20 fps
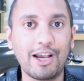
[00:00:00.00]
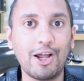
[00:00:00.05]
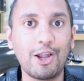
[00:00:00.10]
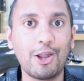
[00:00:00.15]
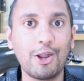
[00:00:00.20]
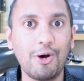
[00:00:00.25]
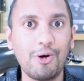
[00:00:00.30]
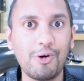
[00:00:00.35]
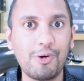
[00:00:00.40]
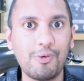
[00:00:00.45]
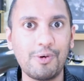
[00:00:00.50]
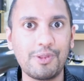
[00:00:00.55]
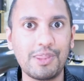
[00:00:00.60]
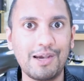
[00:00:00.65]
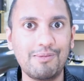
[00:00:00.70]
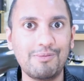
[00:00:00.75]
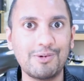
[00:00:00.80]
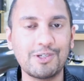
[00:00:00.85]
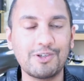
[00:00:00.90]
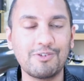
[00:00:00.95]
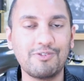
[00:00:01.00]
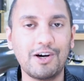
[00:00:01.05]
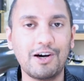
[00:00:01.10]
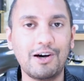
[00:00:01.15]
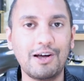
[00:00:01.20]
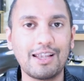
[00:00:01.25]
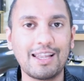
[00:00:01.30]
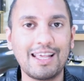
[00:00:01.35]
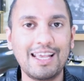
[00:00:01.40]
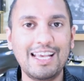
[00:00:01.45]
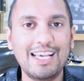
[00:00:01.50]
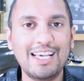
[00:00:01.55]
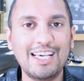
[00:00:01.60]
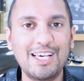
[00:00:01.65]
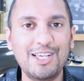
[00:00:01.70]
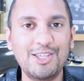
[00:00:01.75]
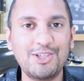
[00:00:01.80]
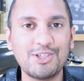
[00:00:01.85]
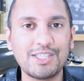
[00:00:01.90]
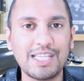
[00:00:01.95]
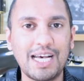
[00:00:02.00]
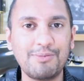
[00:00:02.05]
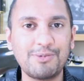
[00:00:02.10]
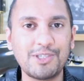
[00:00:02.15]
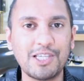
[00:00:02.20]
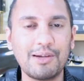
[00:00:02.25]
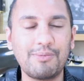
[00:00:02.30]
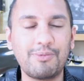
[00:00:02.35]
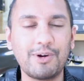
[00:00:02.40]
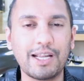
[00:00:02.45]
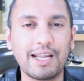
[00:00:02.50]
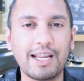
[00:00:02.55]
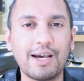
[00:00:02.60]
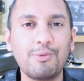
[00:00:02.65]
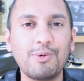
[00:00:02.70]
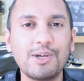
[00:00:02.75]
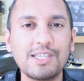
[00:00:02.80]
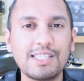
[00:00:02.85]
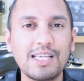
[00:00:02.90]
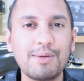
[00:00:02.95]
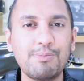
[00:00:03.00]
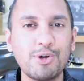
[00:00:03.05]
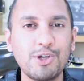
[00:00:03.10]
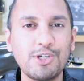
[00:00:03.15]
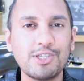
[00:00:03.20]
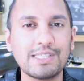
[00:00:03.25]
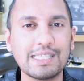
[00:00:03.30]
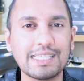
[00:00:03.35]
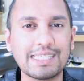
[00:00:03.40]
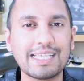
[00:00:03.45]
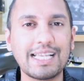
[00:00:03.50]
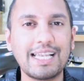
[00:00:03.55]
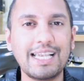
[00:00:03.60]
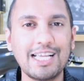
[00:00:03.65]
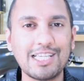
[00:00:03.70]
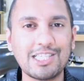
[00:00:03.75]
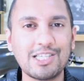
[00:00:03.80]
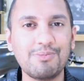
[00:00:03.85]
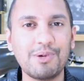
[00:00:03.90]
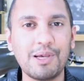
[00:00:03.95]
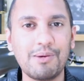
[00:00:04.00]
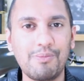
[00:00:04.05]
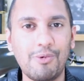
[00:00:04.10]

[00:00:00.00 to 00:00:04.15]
along with Emma Duval, is just absolutely brilliant. I wish they pushed this a little bit